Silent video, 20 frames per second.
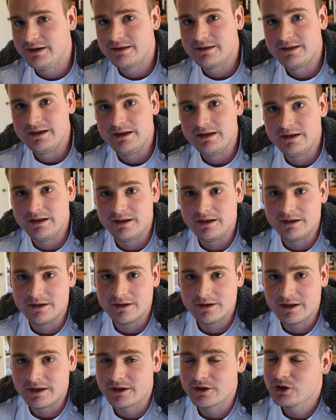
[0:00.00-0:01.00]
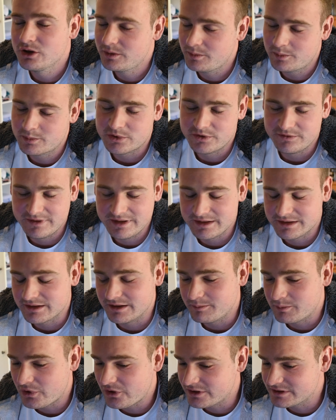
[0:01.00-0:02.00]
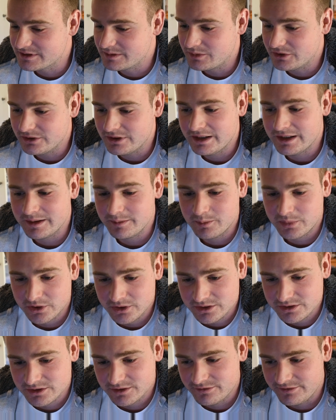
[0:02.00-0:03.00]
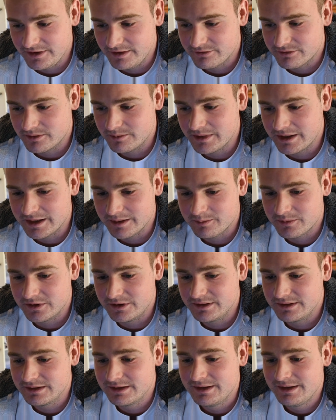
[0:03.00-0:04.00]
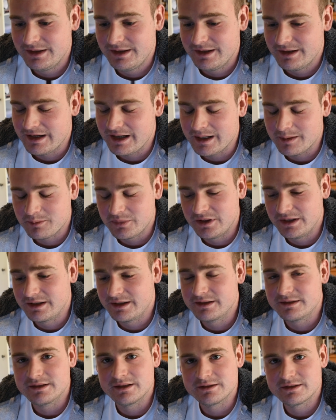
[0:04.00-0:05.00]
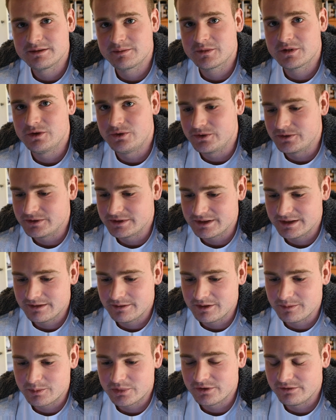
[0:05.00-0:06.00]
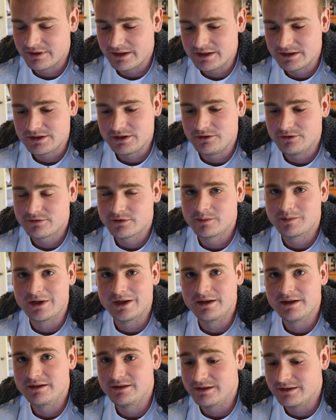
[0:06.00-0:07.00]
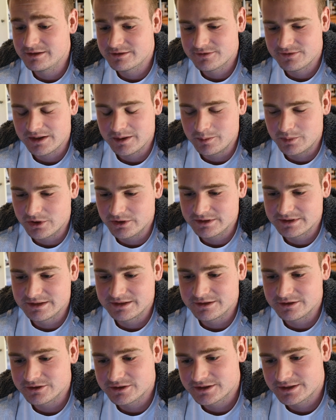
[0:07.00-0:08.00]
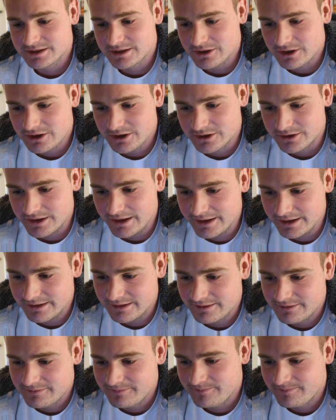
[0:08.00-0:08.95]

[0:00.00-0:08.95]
the it could prevent the possible hypertrophy from happen happening. It doesn't cause uh, prevent you from getting this fibrosis or scarring.